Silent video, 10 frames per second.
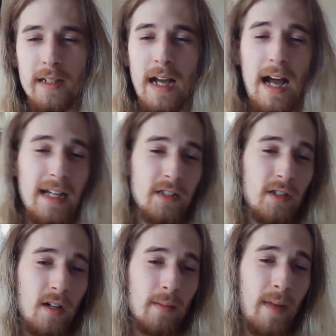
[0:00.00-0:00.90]
I
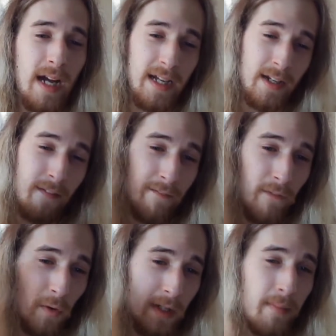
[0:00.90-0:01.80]
start my
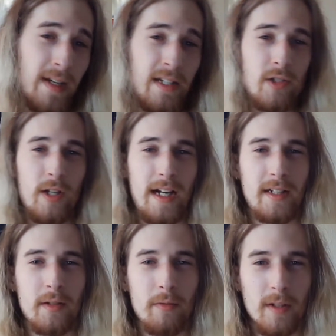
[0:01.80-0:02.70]
40-minute trek
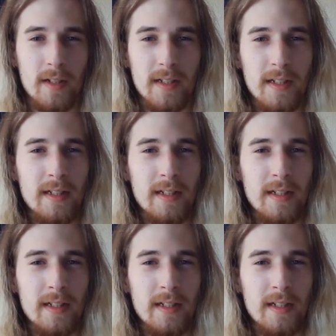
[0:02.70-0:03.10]
to work.